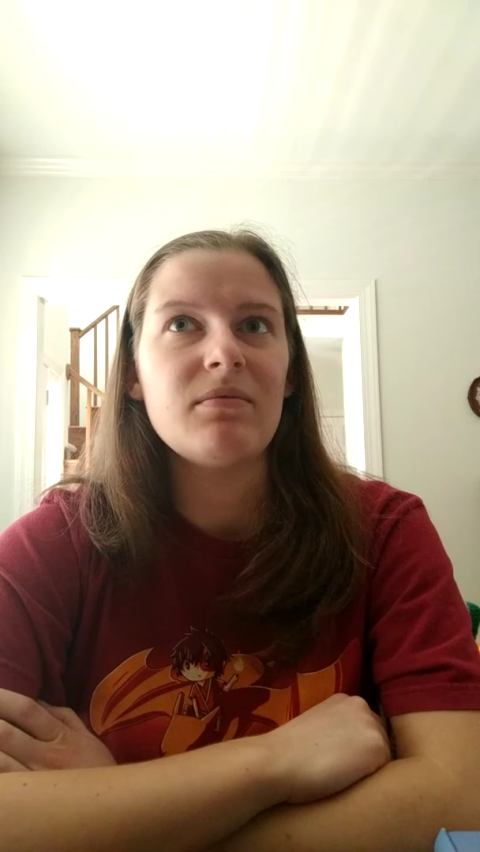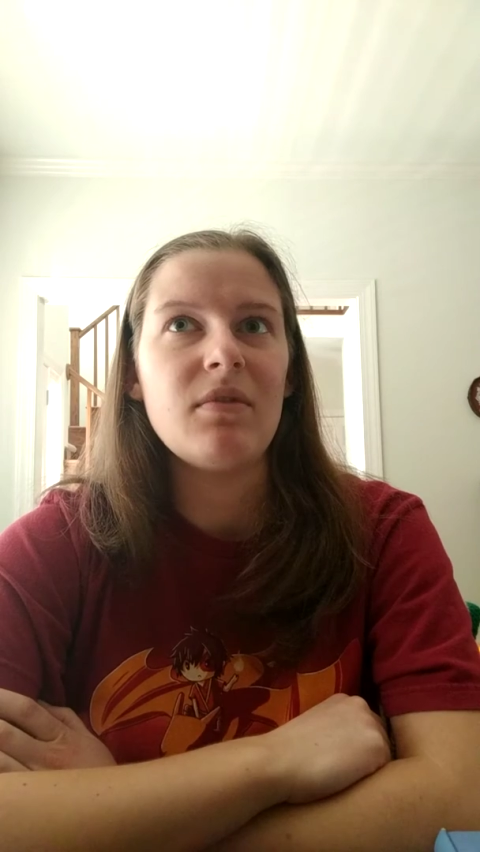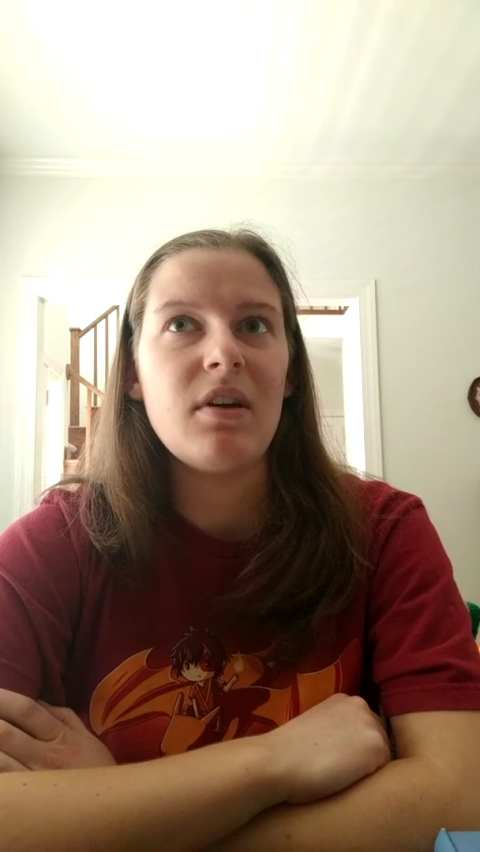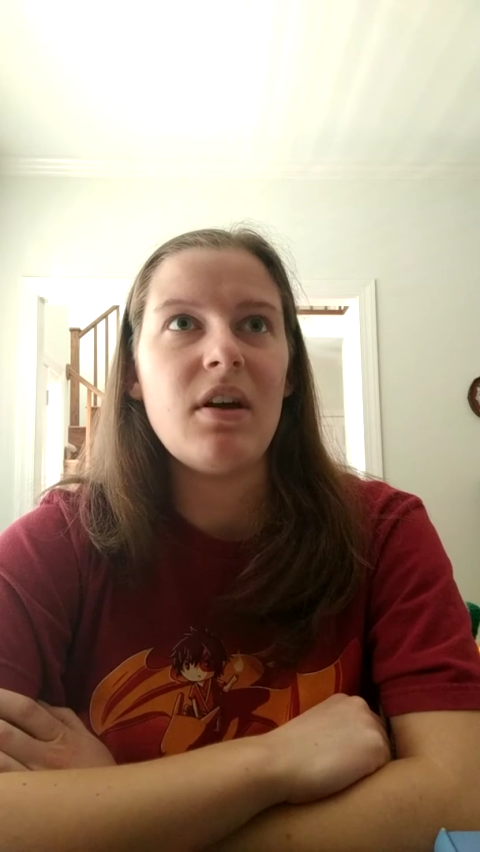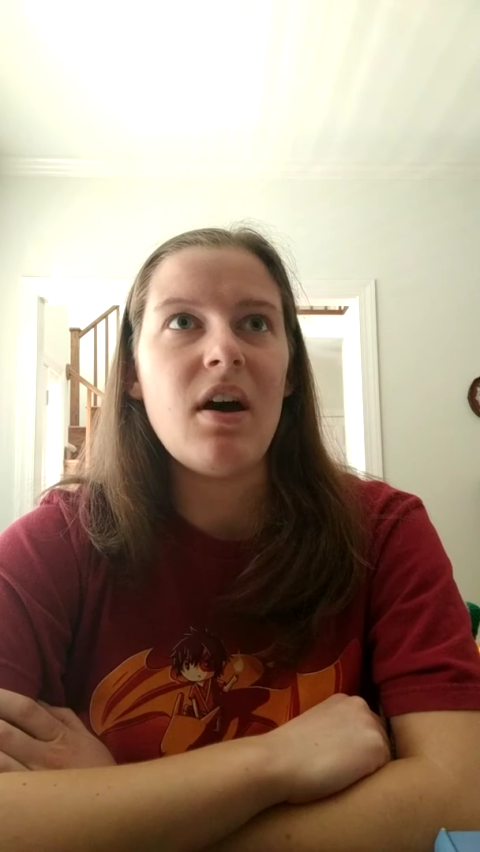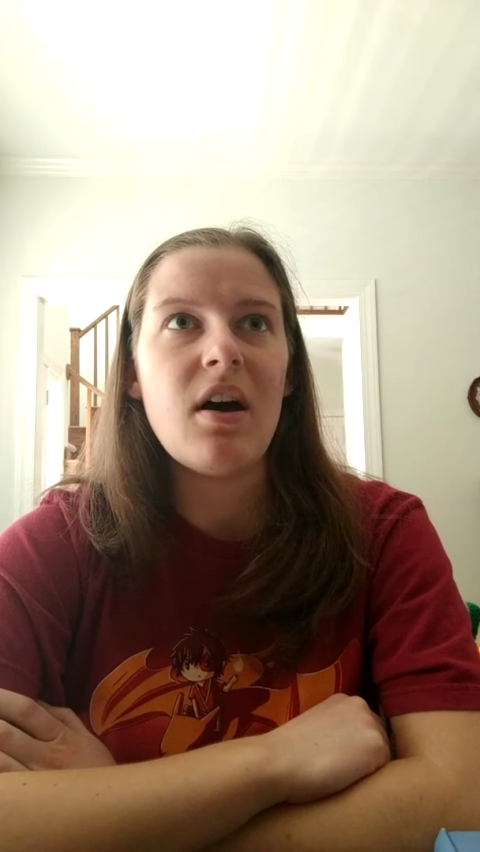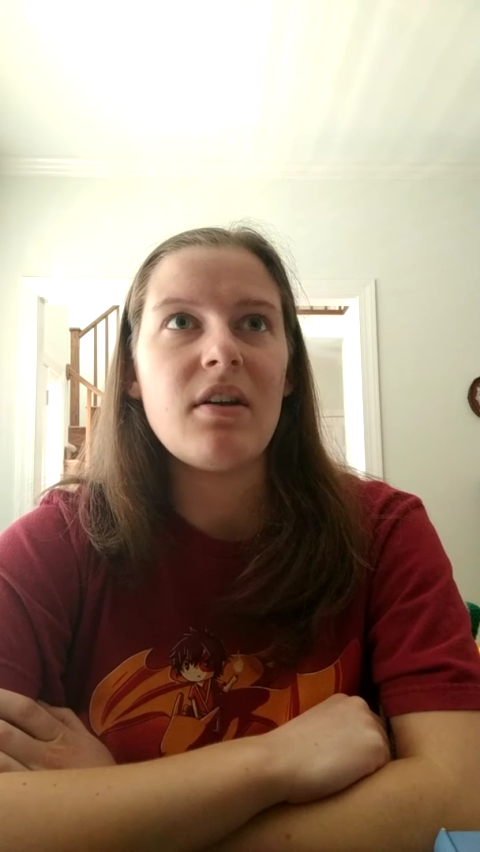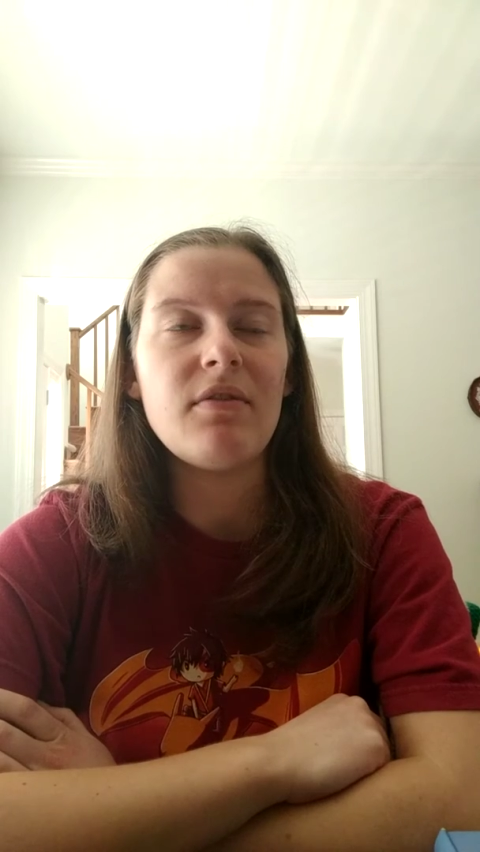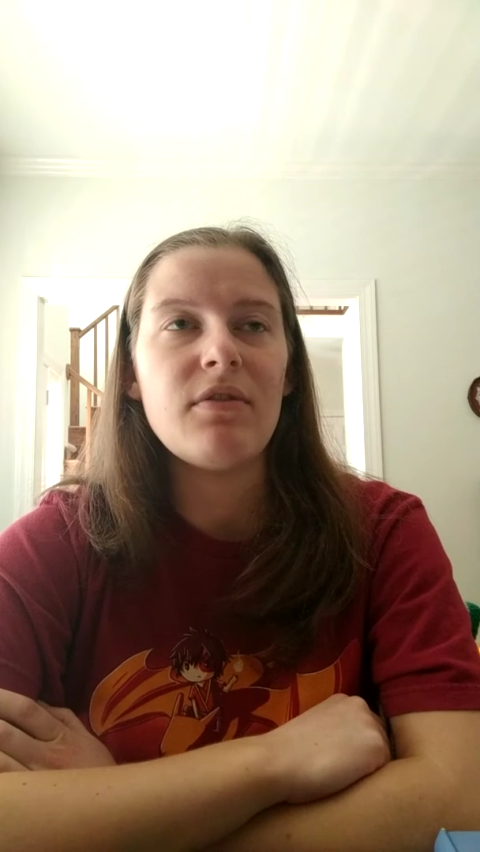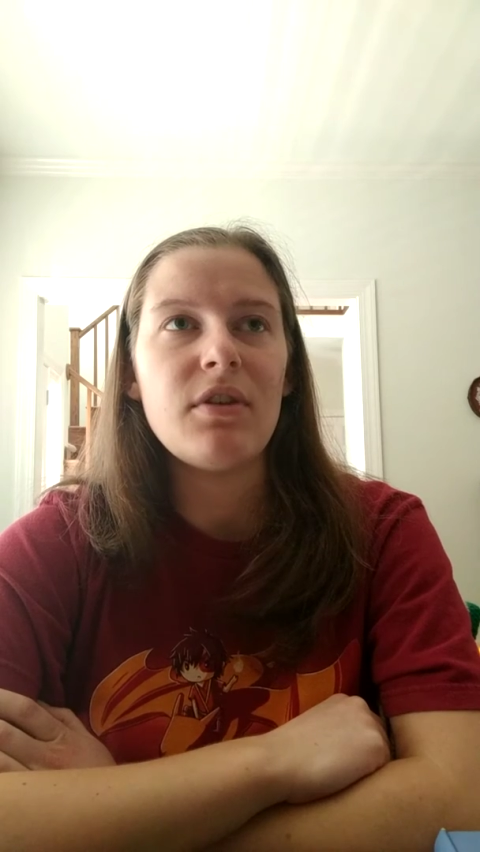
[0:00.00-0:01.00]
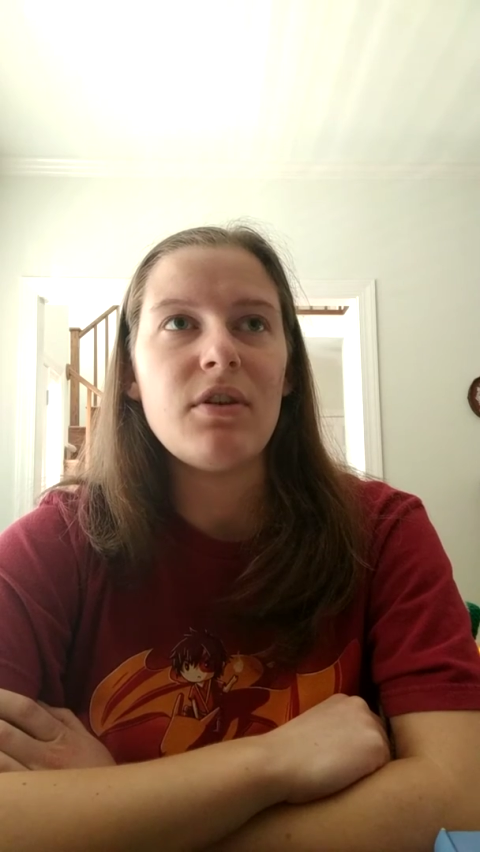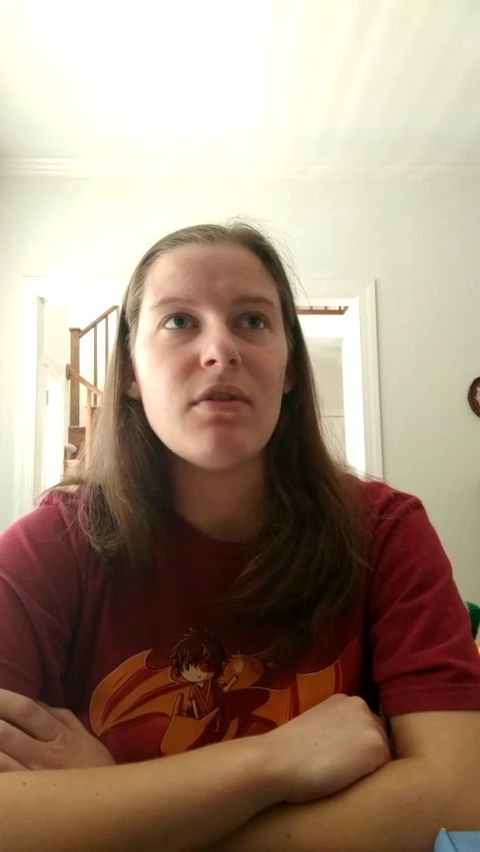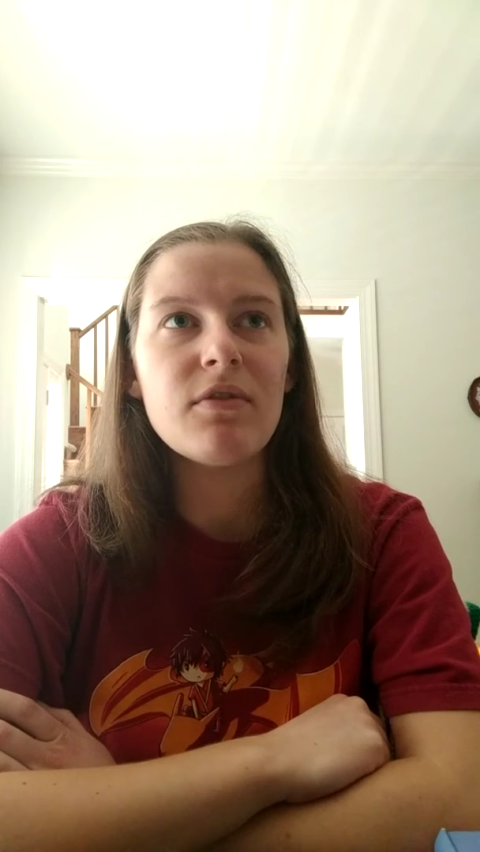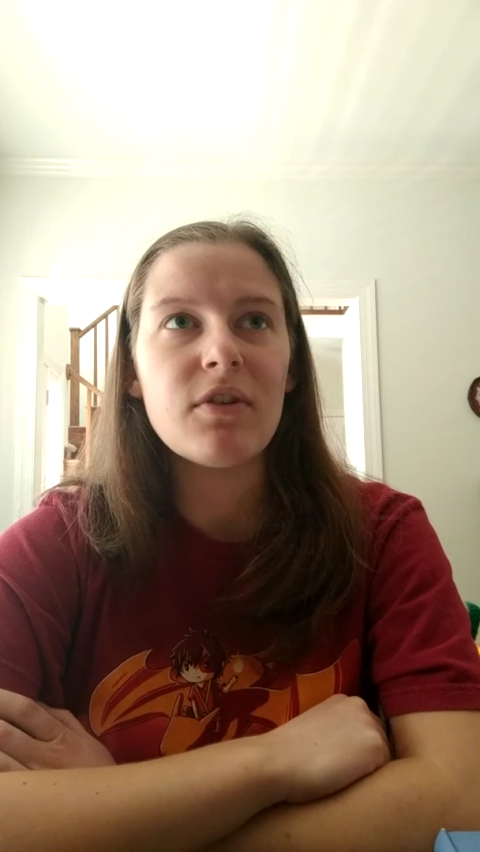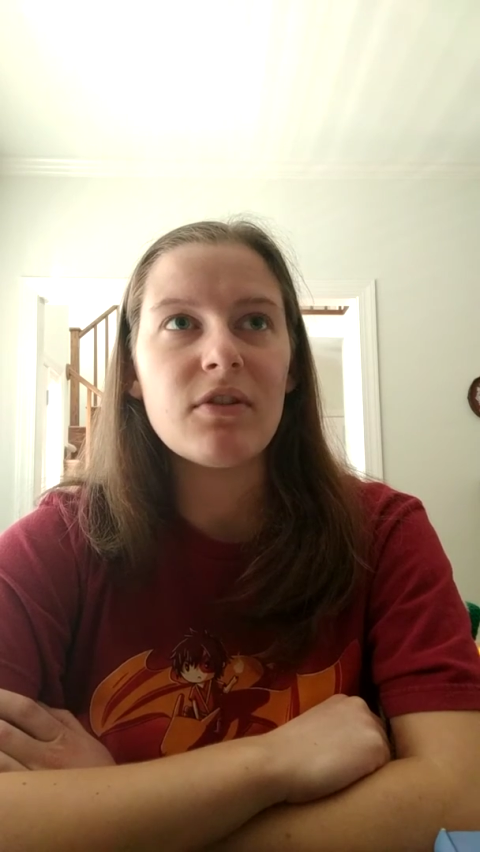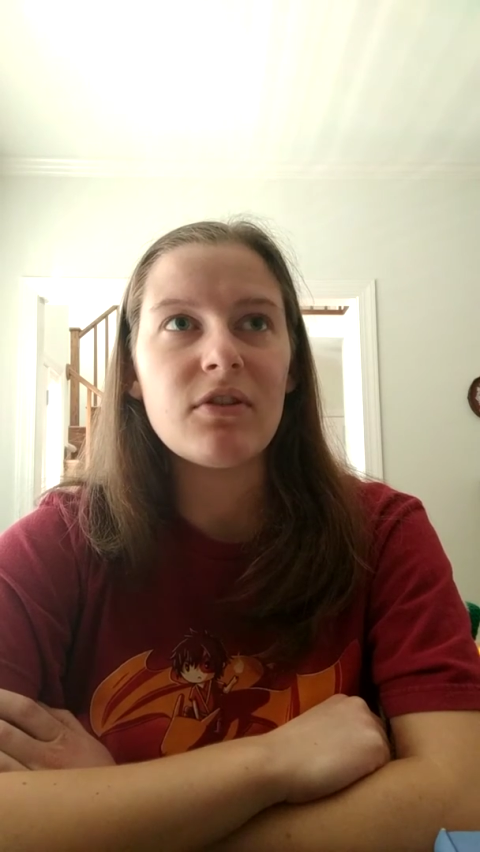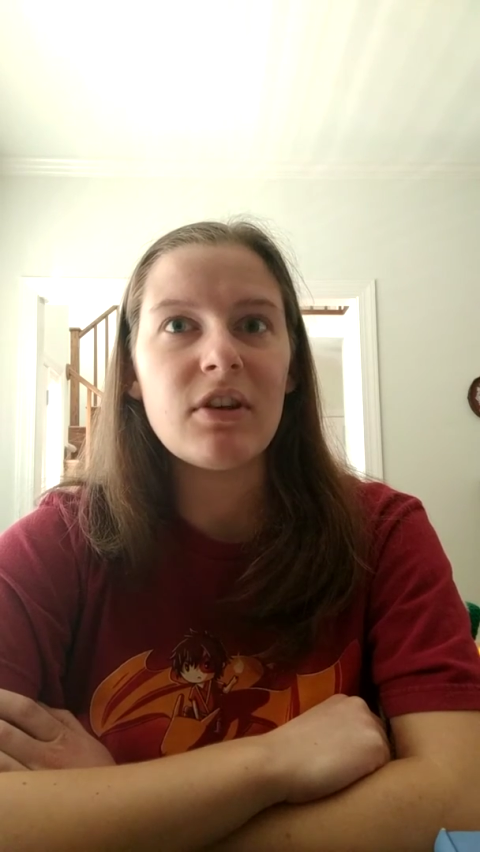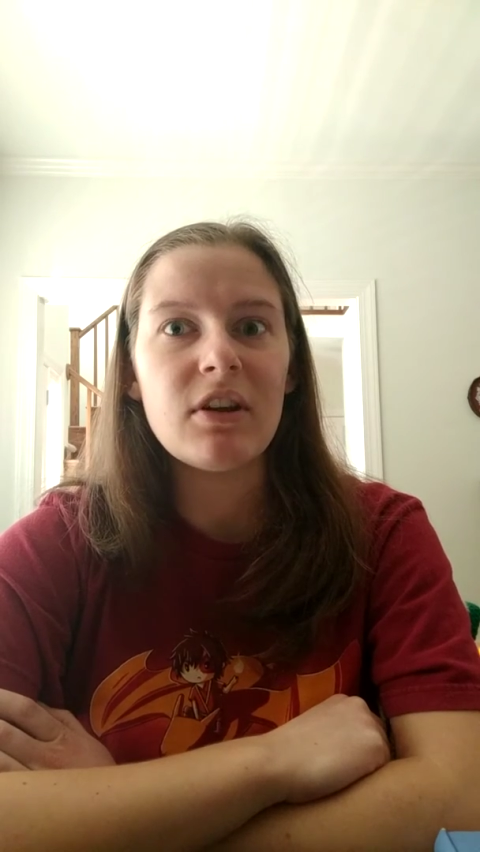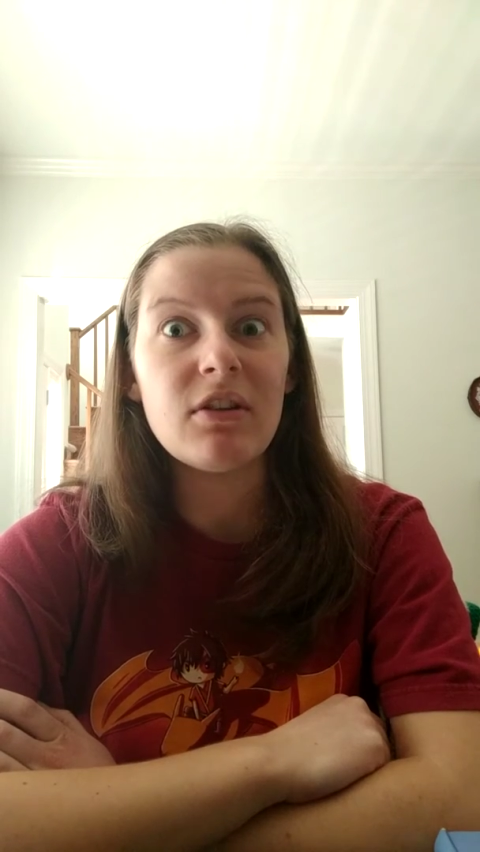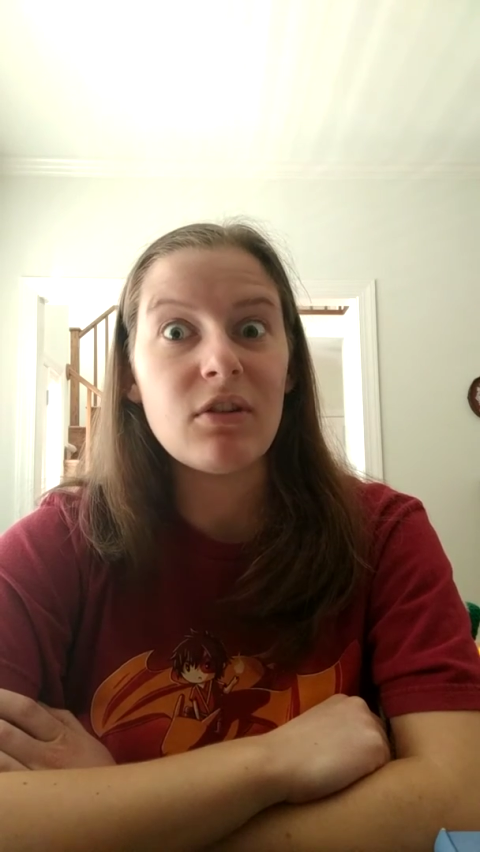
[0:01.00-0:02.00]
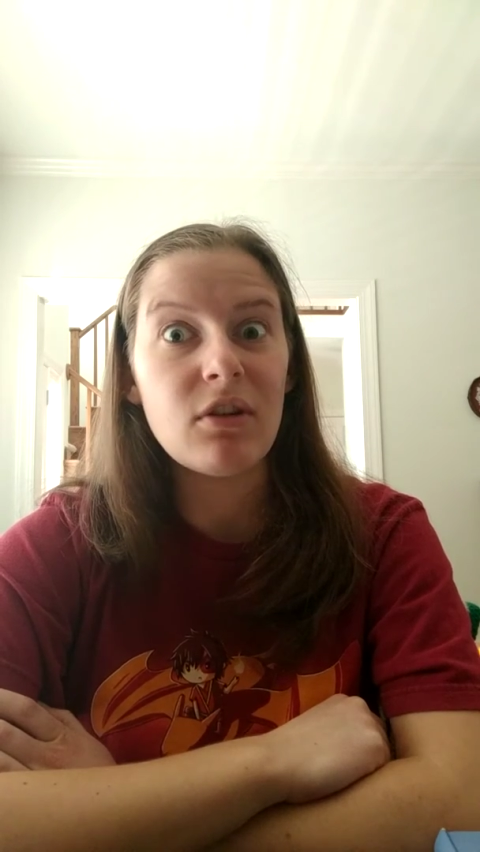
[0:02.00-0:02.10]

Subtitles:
the God of the universe in his